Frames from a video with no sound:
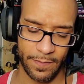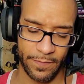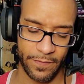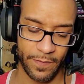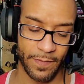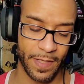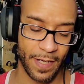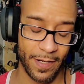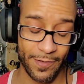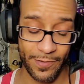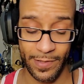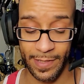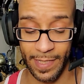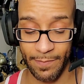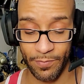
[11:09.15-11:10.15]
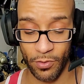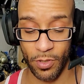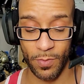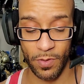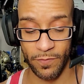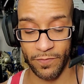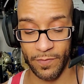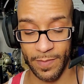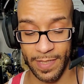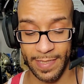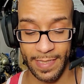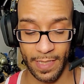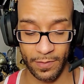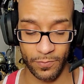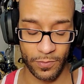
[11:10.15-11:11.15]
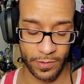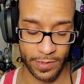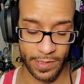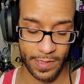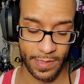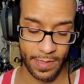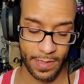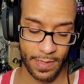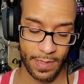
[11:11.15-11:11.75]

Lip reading: From there, you get a promo from Eddie Edwards.